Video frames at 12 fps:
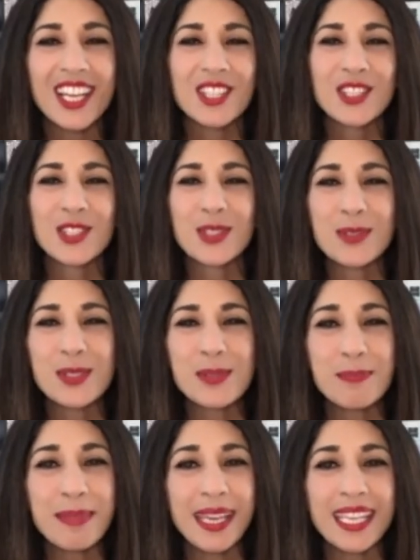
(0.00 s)
She was
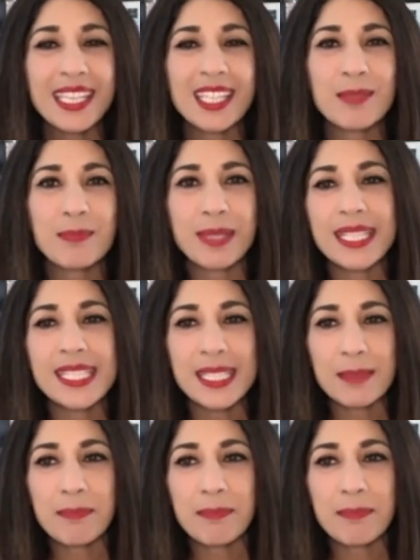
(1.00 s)
making blessing